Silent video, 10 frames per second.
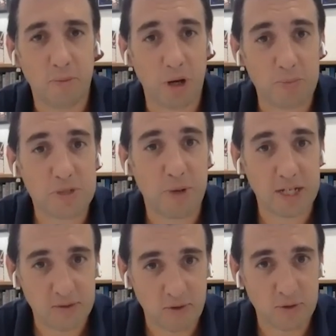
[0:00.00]
From my
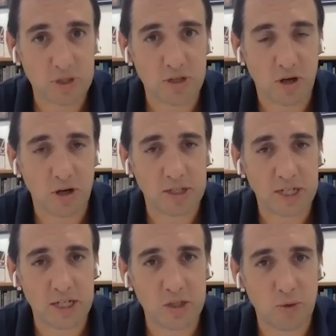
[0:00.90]
perspective, I was just
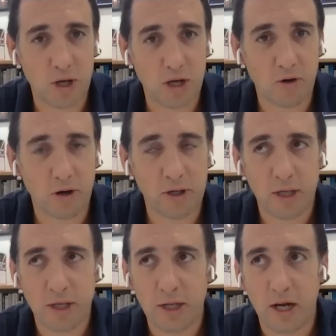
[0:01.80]
highlighting it to you earlier on.
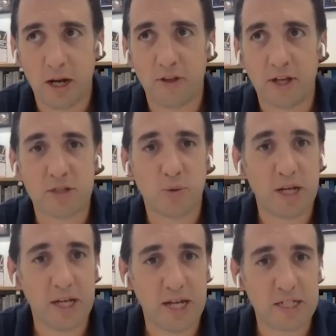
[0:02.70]
I don't think in
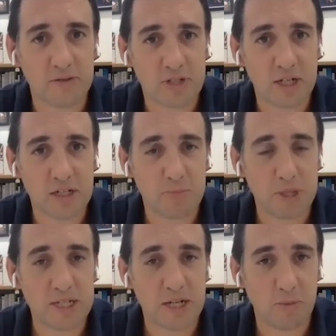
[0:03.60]
20 years I've seen as
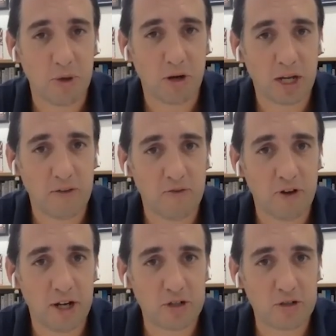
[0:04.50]
busy a market in
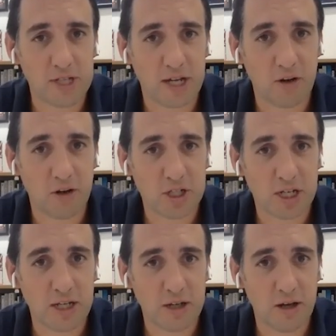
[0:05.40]
financial
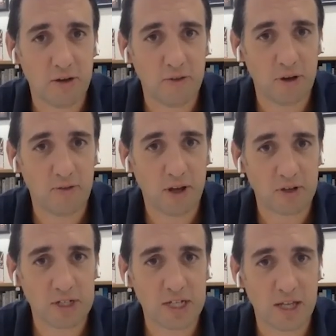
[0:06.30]
technology of, of
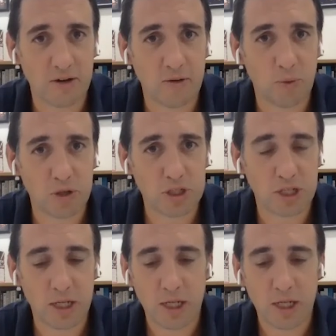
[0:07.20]
having sat there and watched